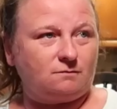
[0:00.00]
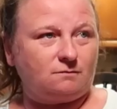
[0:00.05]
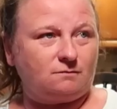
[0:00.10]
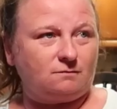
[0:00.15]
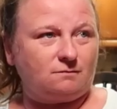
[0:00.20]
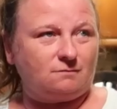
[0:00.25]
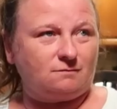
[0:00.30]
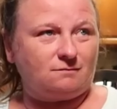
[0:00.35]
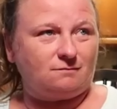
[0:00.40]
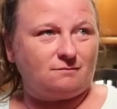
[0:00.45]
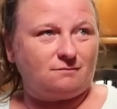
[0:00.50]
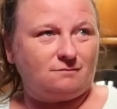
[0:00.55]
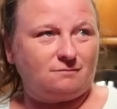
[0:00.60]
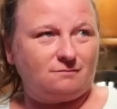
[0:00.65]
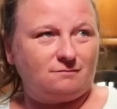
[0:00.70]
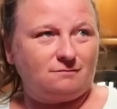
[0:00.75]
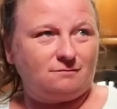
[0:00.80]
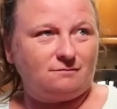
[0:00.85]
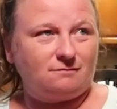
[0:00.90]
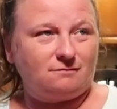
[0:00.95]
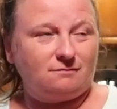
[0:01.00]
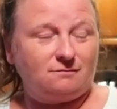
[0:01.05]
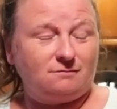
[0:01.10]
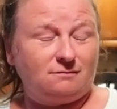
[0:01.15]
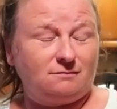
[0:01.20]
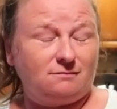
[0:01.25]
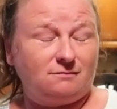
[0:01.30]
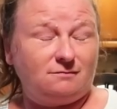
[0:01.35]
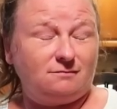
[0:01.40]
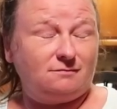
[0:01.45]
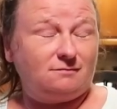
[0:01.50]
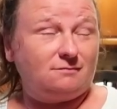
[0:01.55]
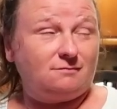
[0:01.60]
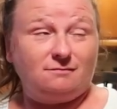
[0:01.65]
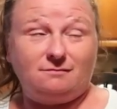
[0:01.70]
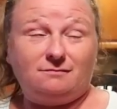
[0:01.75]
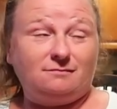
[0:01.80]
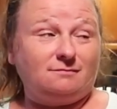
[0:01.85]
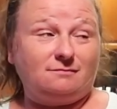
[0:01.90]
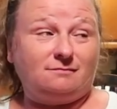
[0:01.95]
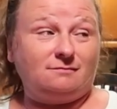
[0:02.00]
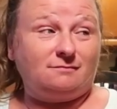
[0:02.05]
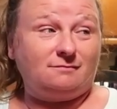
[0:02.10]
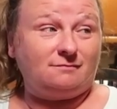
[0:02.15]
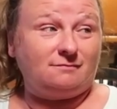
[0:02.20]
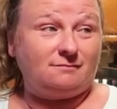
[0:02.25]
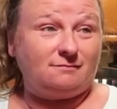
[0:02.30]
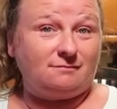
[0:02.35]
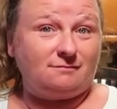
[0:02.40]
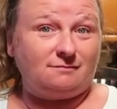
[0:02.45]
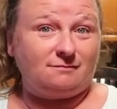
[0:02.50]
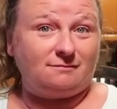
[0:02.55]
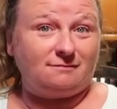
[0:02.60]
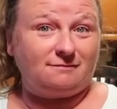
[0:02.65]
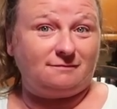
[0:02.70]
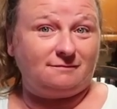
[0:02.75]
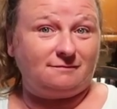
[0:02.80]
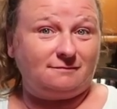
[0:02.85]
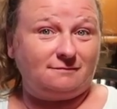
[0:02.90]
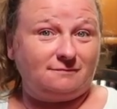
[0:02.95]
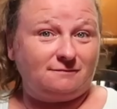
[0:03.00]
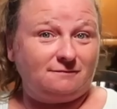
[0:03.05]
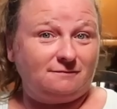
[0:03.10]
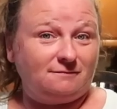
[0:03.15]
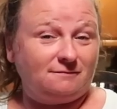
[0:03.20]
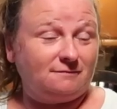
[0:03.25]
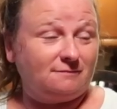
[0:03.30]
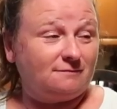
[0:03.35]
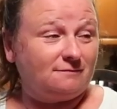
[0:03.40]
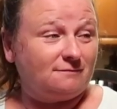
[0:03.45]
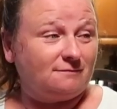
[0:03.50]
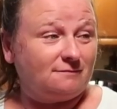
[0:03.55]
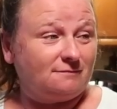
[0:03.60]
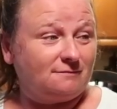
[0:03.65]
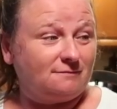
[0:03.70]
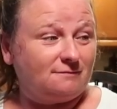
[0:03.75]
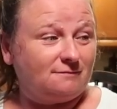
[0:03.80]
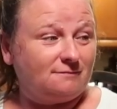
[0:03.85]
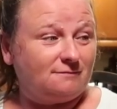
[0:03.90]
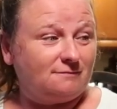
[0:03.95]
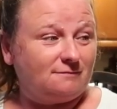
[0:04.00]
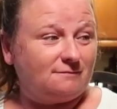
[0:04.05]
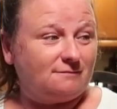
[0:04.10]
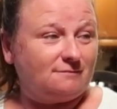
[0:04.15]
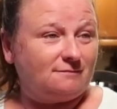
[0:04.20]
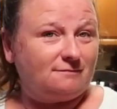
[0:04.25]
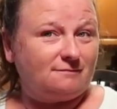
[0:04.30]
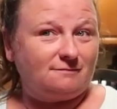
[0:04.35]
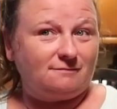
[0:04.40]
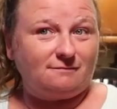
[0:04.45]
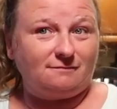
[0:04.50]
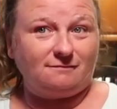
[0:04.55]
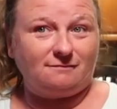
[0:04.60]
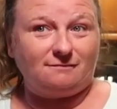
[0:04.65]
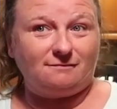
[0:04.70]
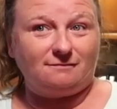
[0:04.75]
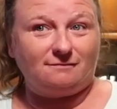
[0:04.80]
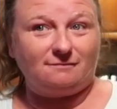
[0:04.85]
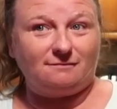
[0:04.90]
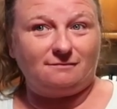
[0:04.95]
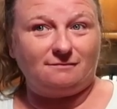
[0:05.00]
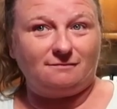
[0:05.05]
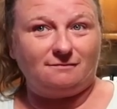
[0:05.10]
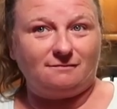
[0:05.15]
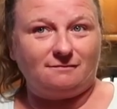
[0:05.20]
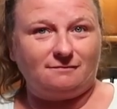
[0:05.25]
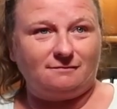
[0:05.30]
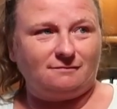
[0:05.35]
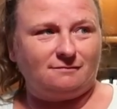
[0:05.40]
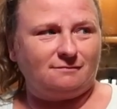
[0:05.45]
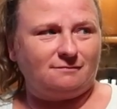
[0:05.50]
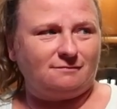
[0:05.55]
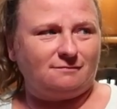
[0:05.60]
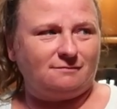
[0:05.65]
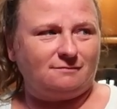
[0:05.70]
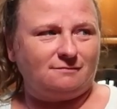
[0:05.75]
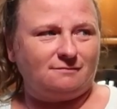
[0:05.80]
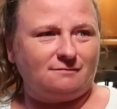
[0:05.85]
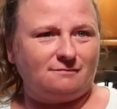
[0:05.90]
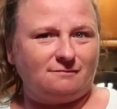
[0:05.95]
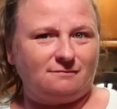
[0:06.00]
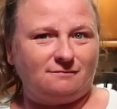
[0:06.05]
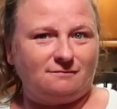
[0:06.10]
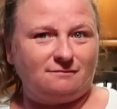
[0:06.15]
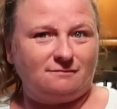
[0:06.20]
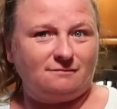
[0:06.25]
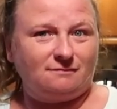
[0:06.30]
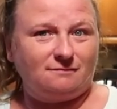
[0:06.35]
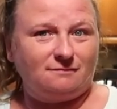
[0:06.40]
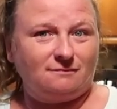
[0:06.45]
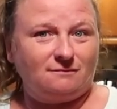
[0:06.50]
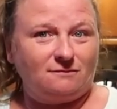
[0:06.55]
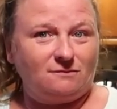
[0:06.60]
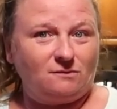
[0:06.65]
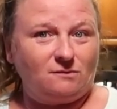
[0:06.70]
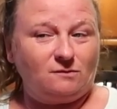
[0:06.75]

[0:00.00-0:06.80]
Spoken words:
This person isn't speaking.